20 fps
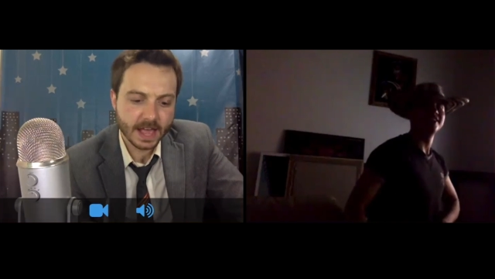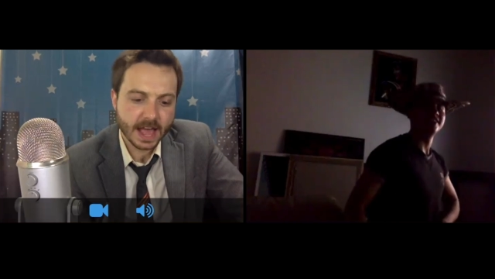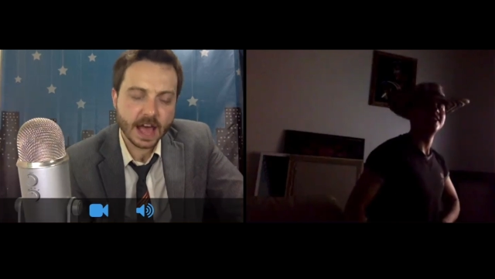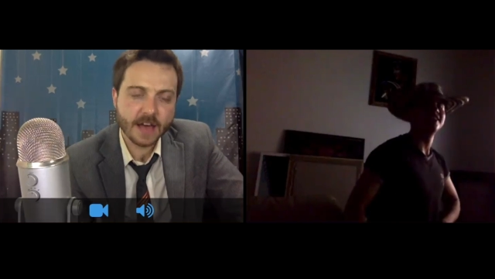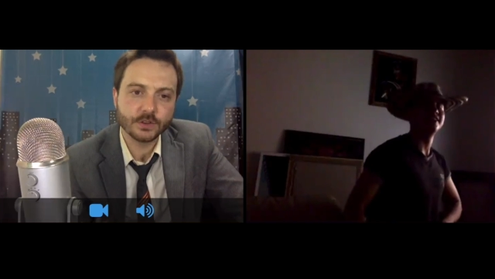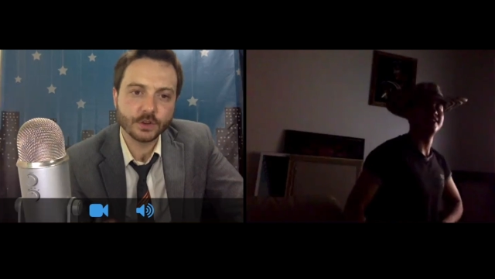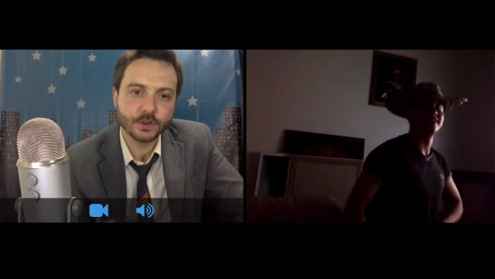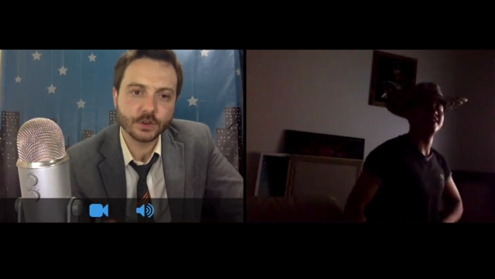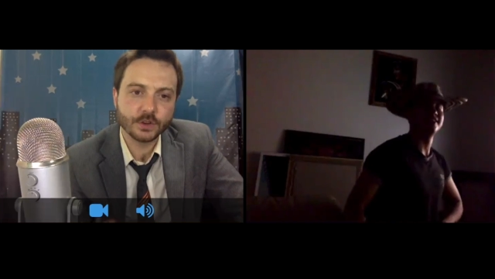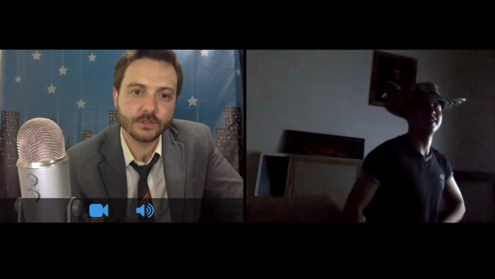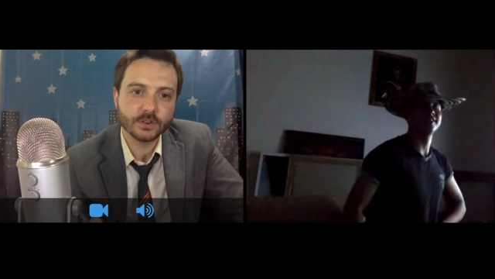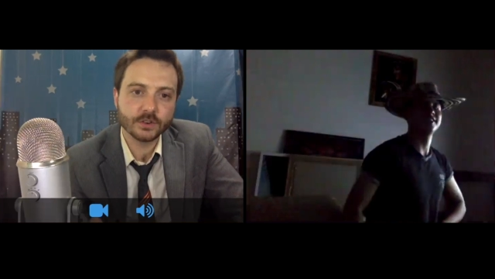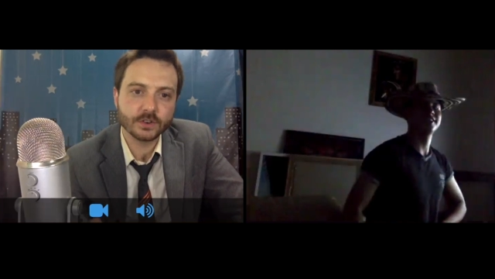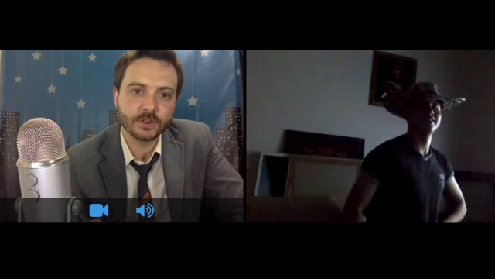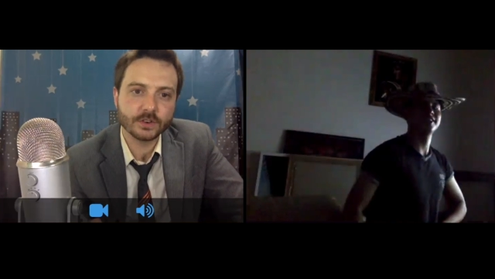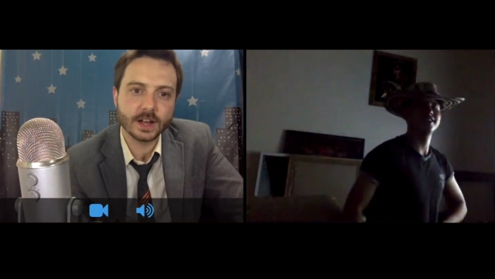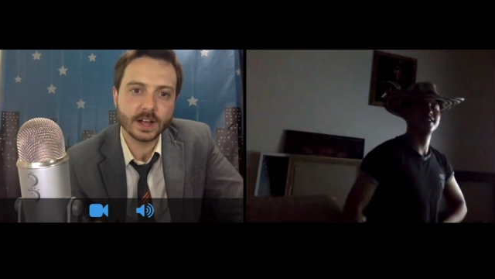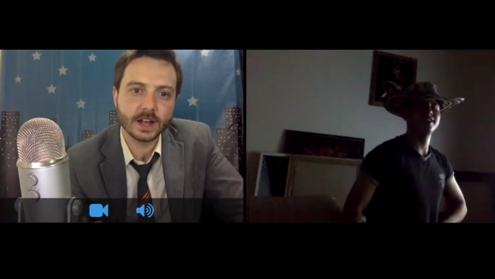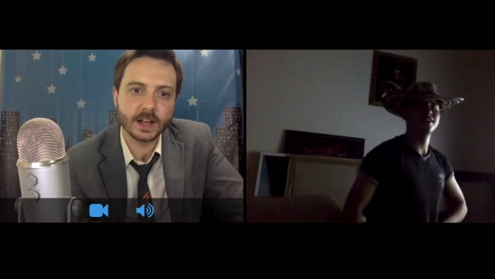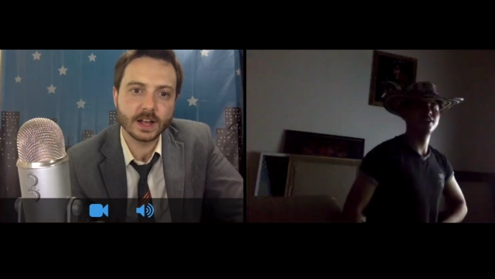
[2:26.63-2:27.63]
Have you
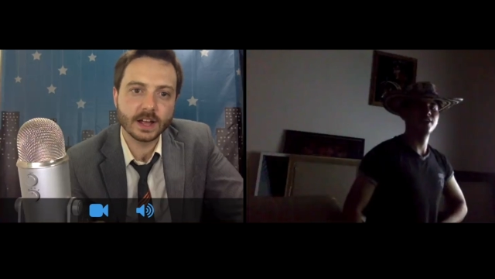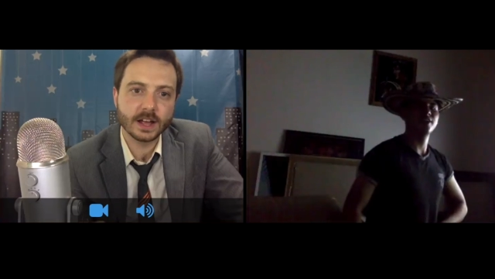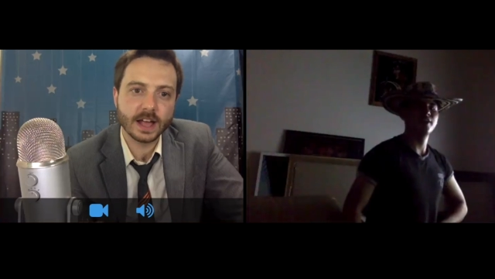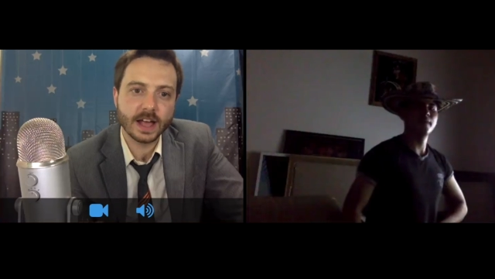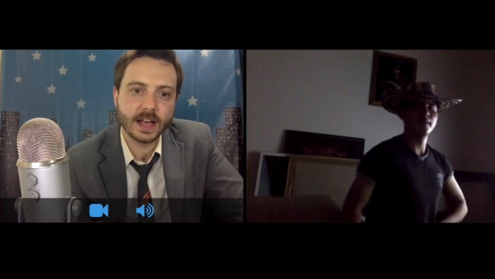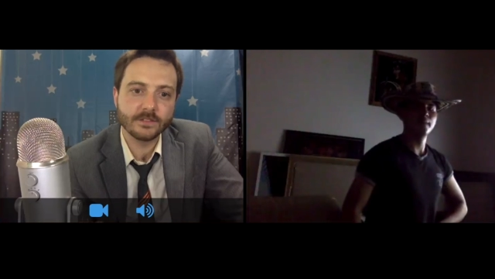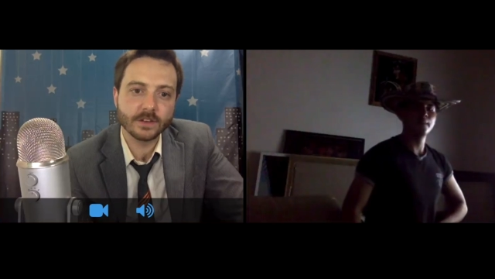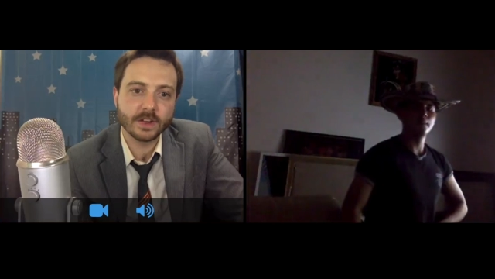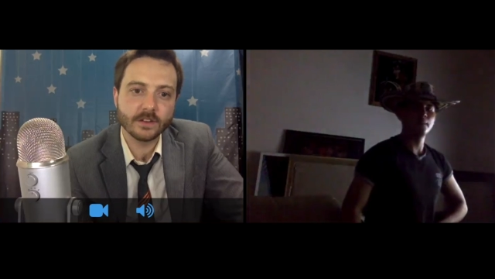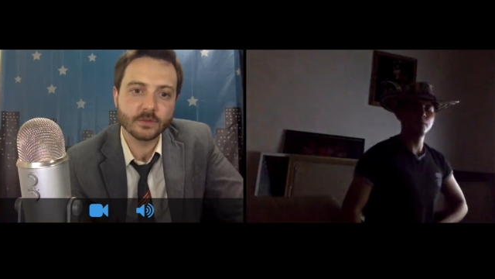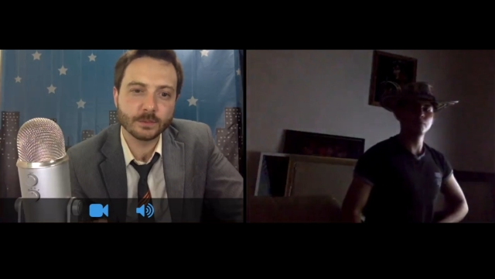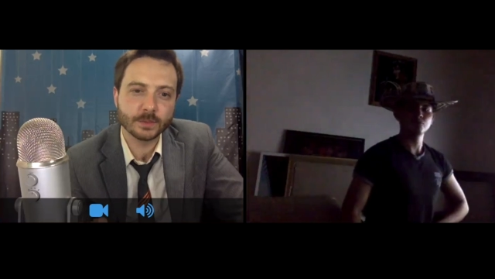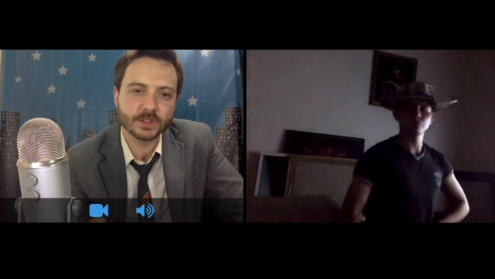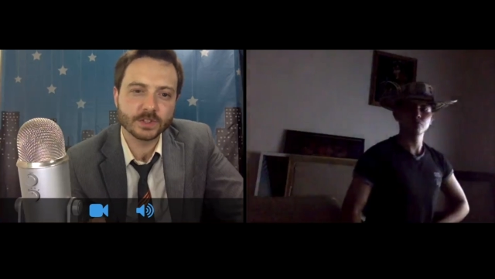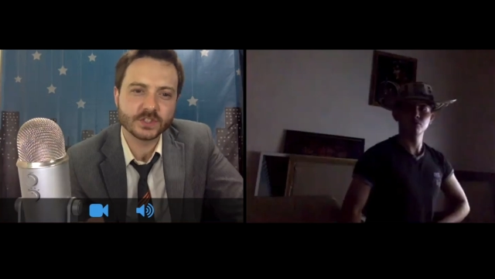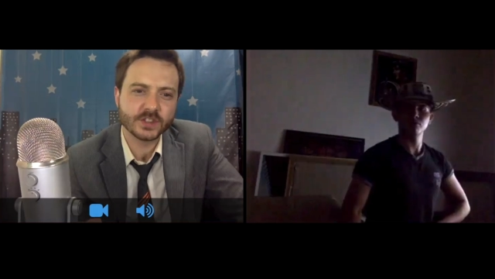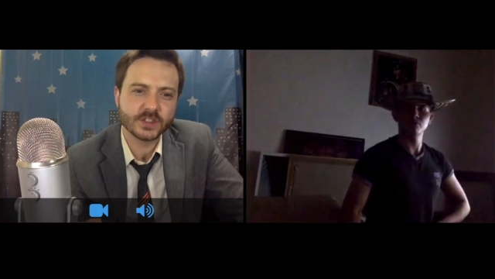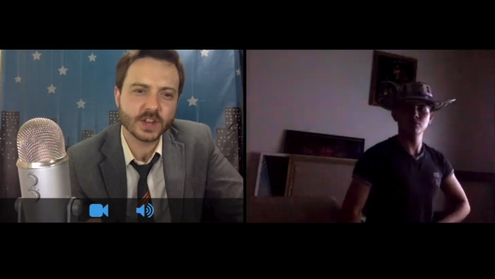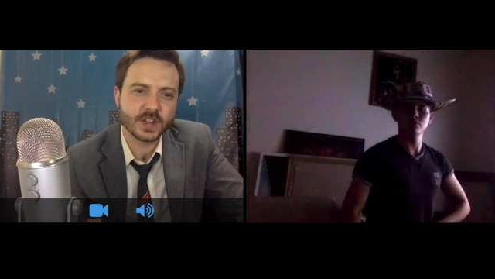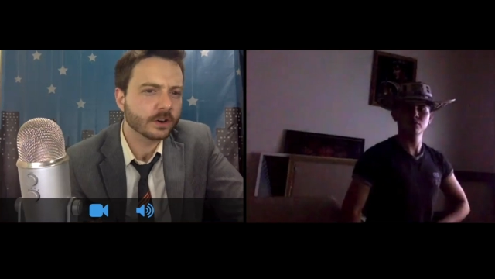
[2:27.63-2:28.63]
ever uh, have you ever
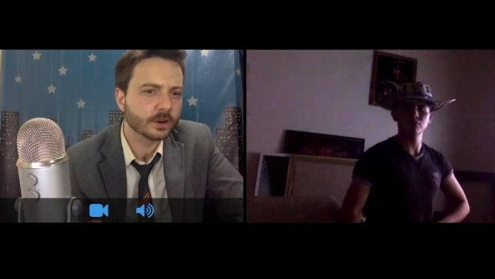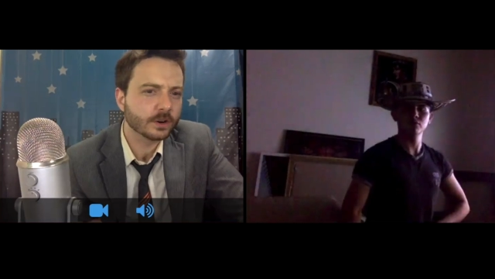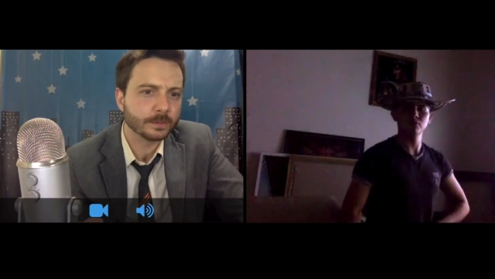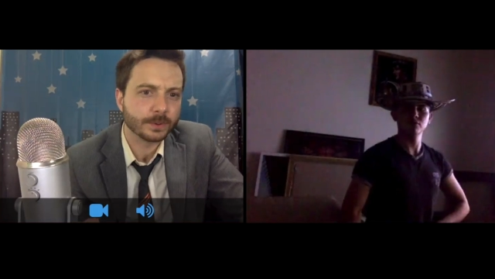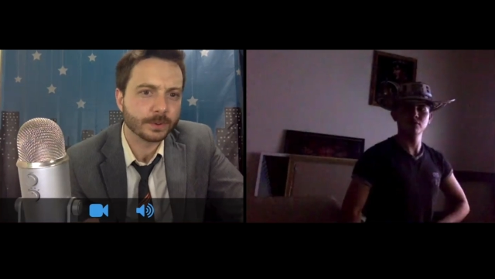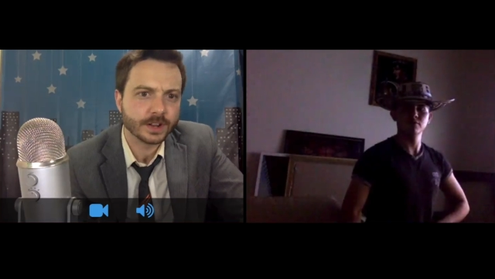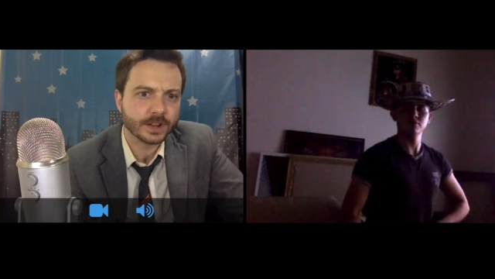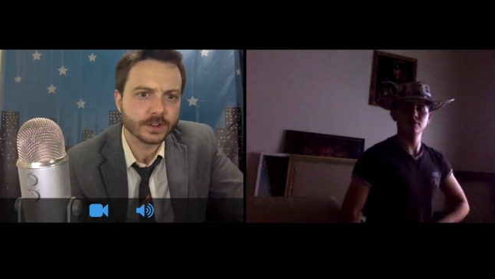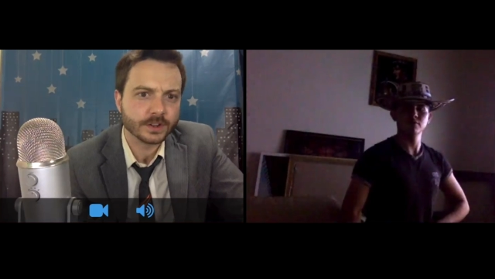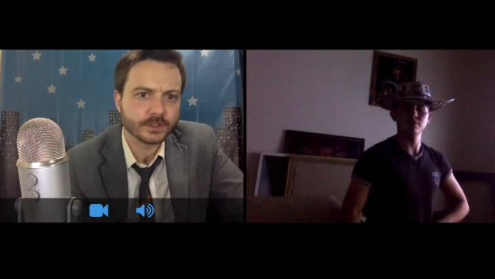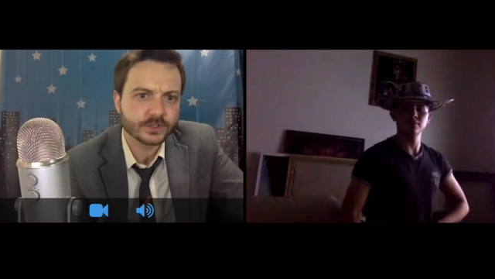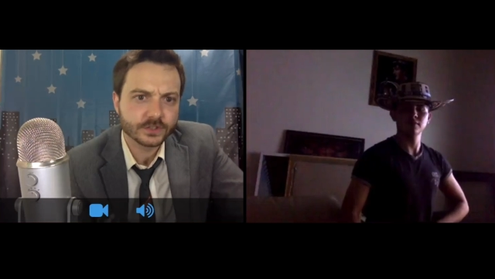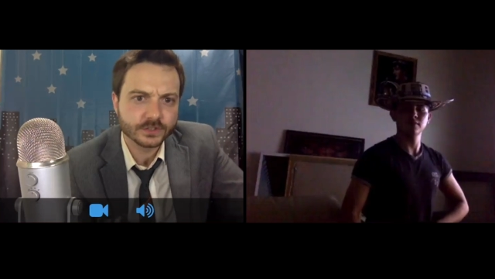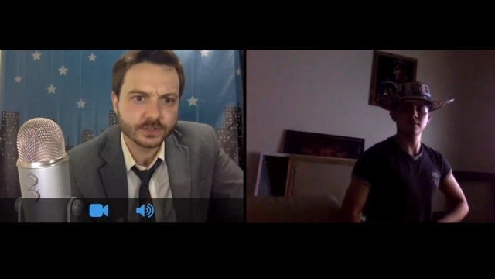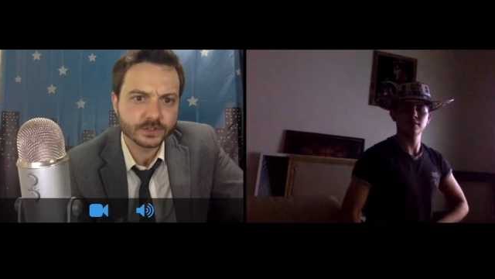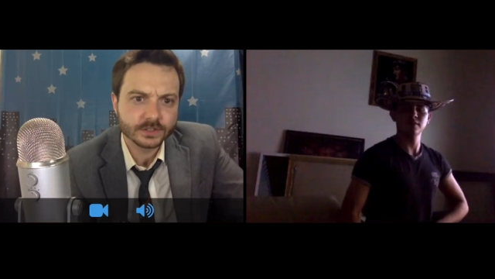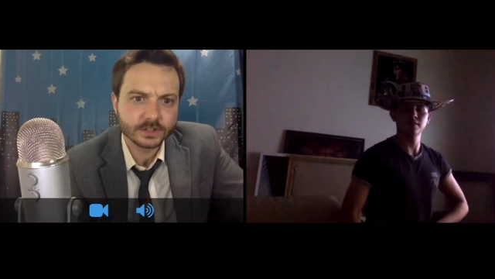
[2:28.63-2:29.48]
been sucker punched?